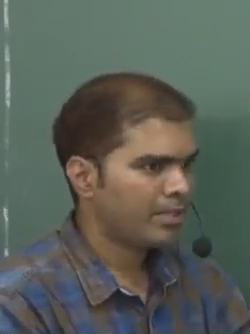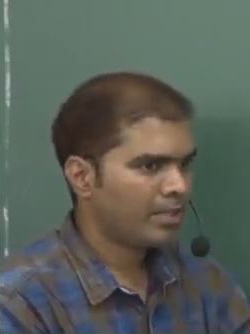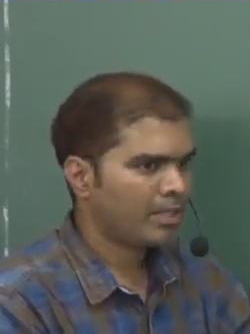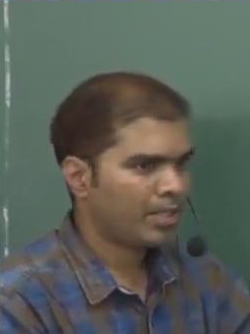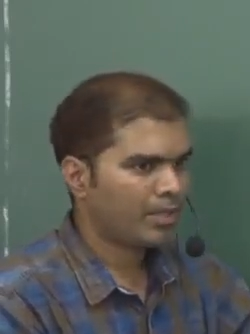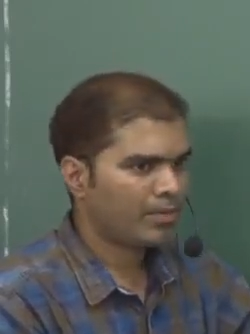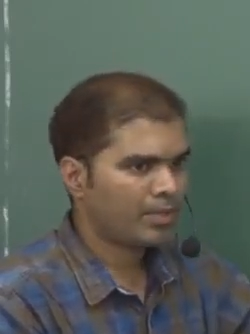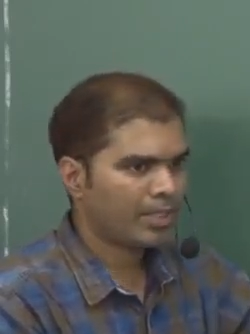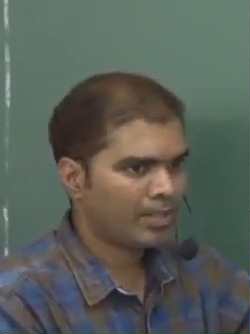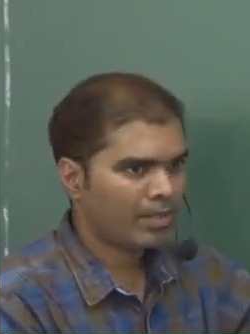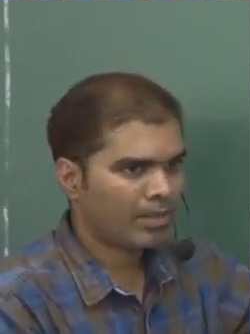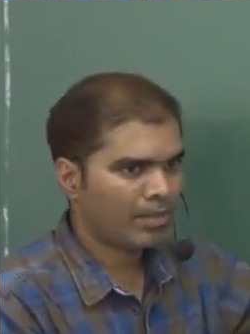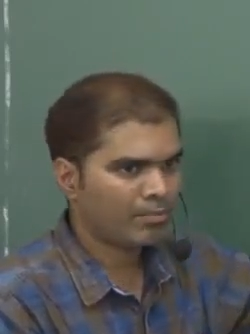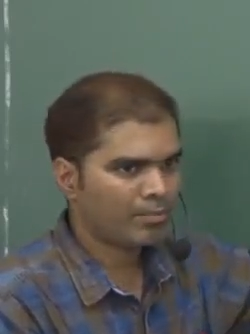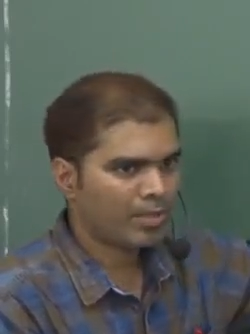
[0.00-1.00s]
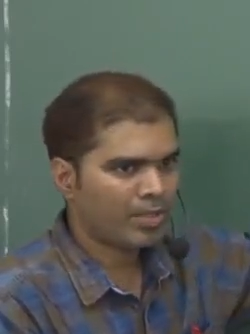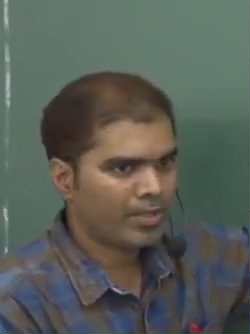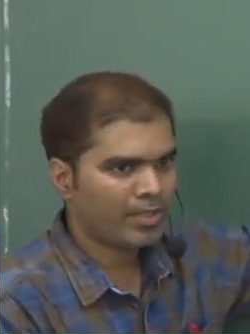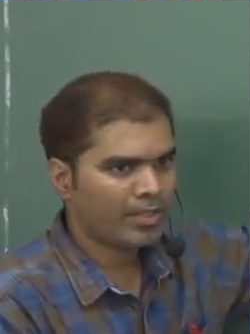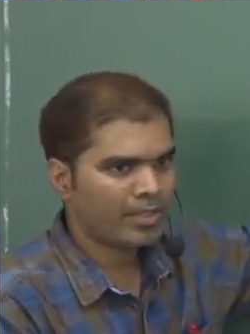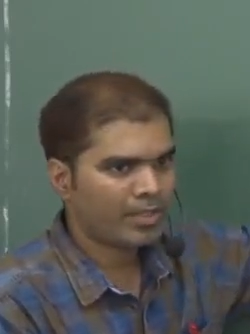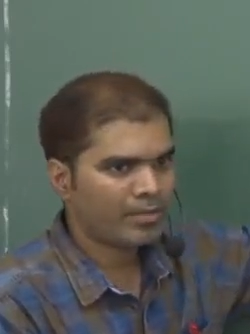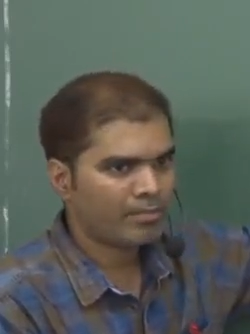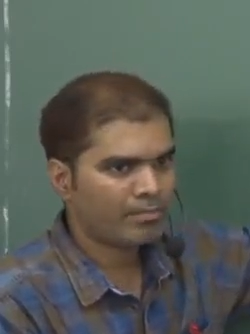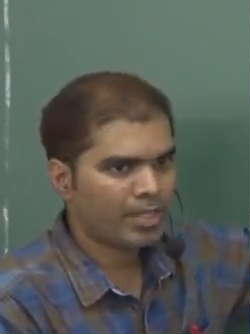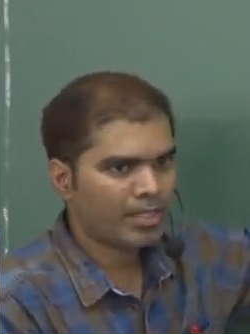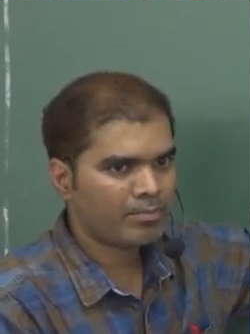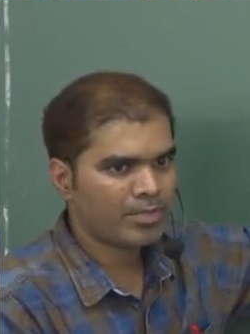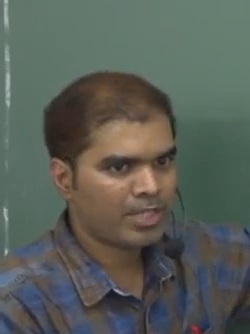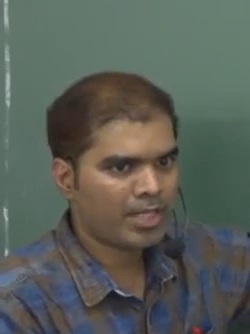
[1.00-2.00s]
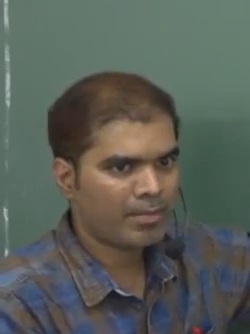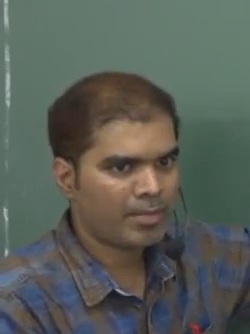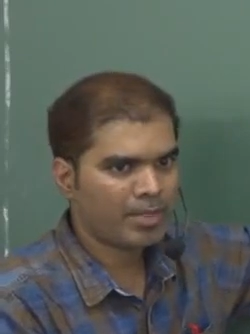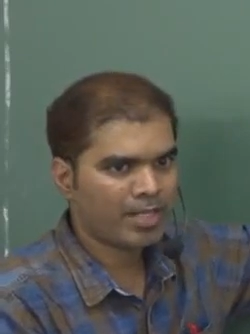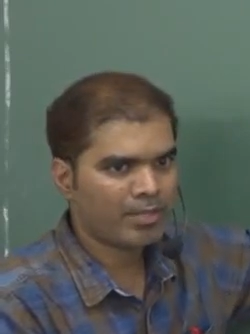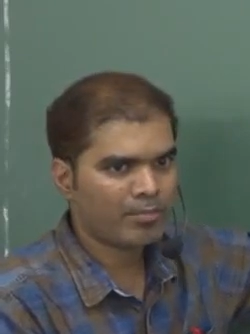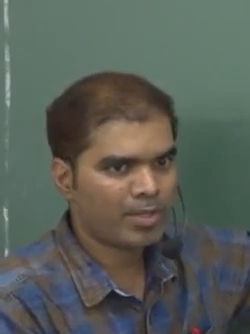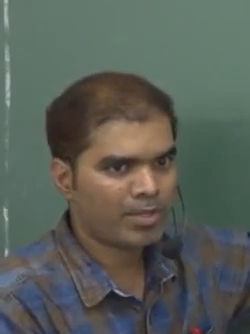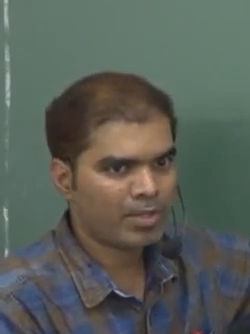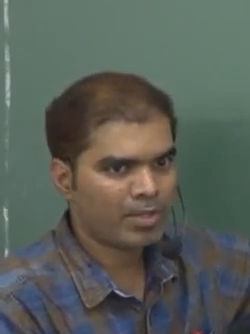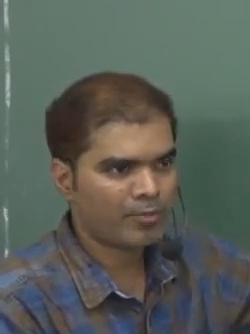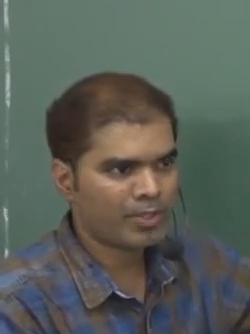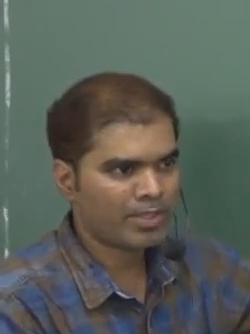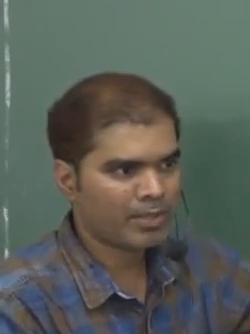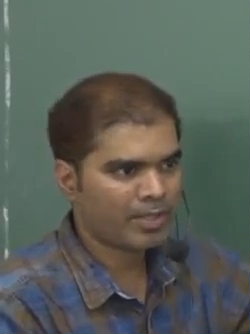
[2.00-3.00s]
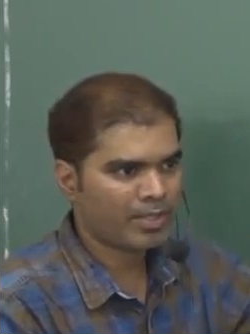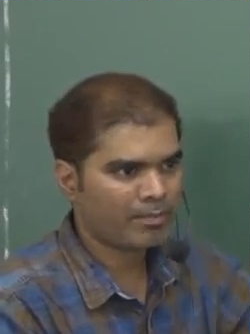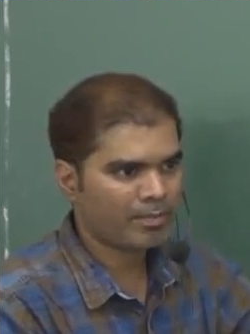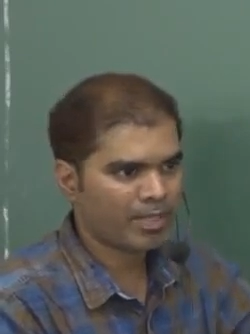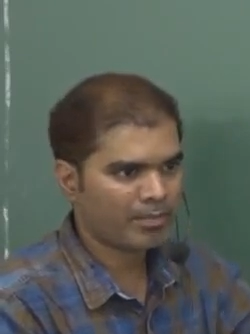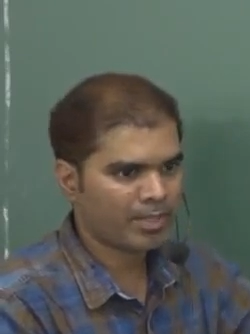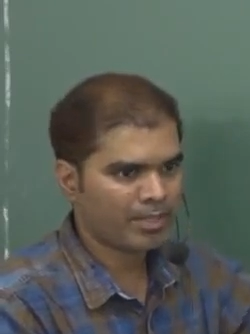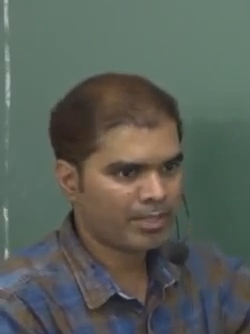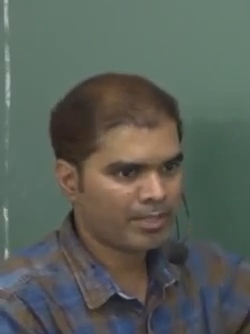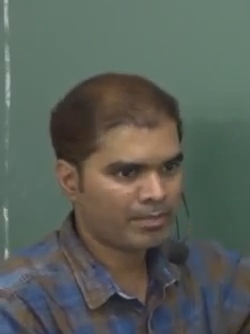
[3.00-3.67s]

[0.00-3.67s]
Now that long bond becomes the apical bond of a square pyramid.